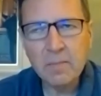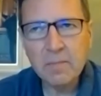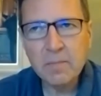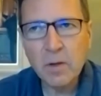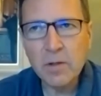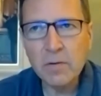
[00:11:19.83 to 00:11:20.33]

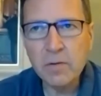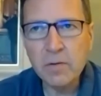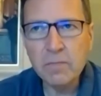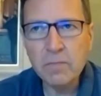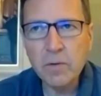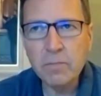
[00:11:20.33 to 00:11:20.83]
no, you,
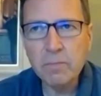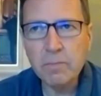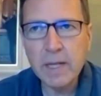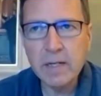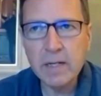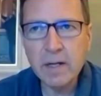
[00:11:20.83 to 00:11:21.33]
you've you've
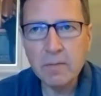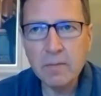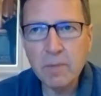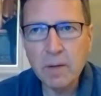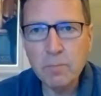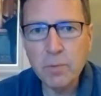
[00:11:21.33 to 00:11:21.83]
painted a,
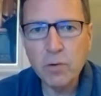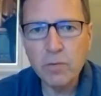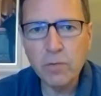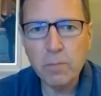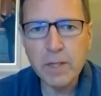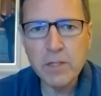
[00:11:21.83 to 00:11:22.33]
a
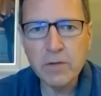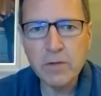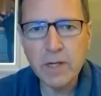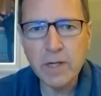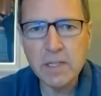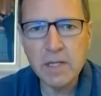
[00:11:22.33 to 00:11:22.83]
beautiful picture of
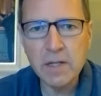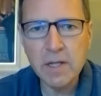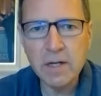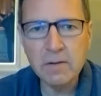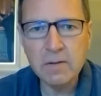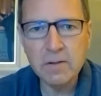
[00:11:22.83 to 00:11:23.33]
Augusta
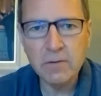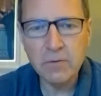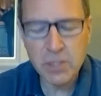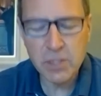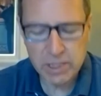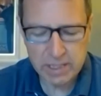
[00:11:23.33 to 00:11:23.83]
there,
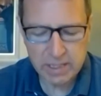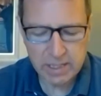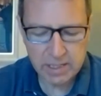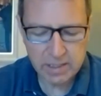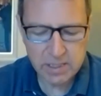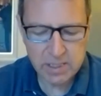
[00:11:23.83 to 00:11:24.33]
Richie, and I
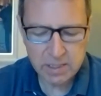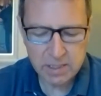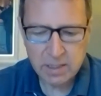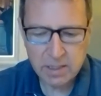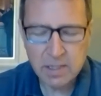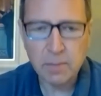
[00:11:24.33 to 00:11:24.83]
think it's
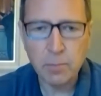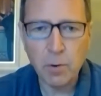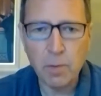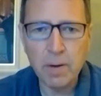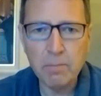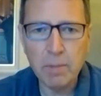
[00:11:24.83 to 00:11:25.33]
it's a
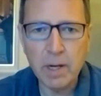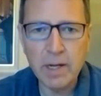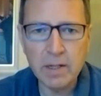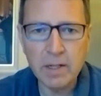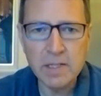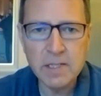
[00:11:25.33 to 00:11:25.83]
proper
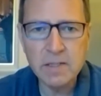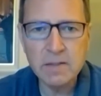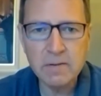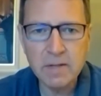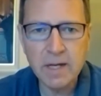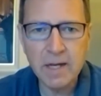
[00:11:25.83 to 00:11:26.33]
bucket
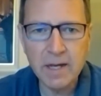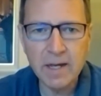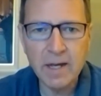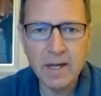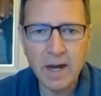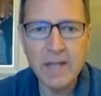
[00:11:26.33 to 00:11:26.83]
list uh,
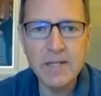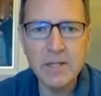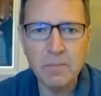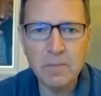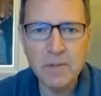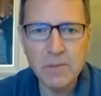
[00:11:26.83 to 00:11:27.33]

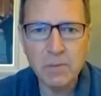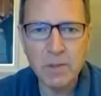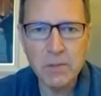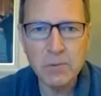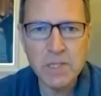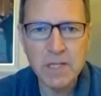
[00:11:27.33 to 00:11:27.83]
item. It's one of
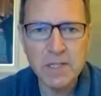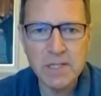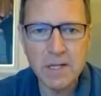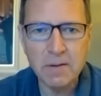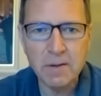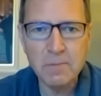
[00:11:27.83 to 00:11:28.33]
those things
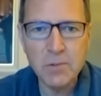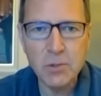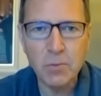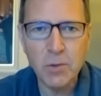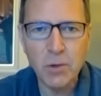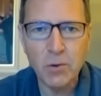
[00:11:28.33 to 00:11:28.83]
that yeah.
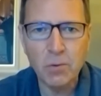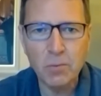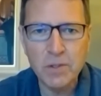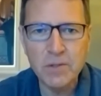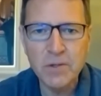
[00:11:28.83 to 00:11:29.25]
we all would